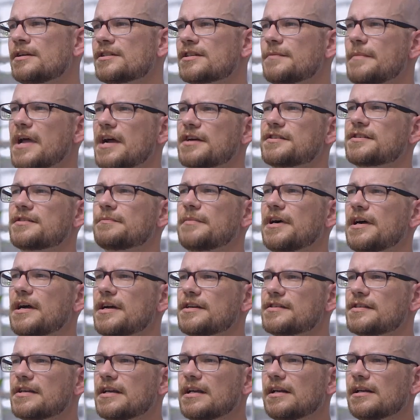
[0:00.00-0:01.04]
to
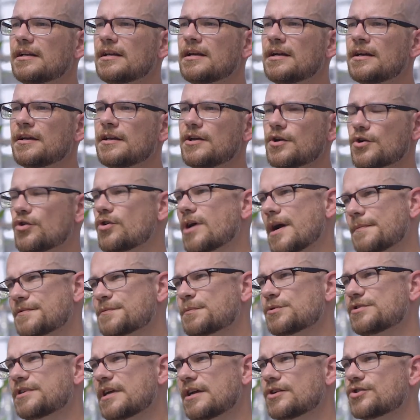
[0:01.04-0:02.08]
maximizing your crop's
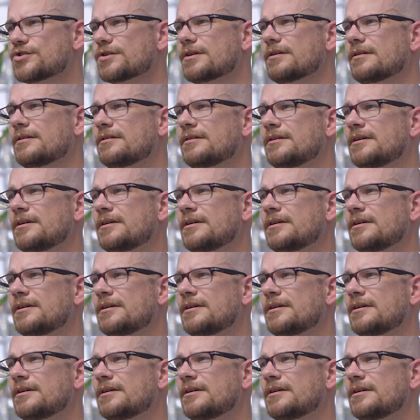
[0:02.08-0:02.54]
potential.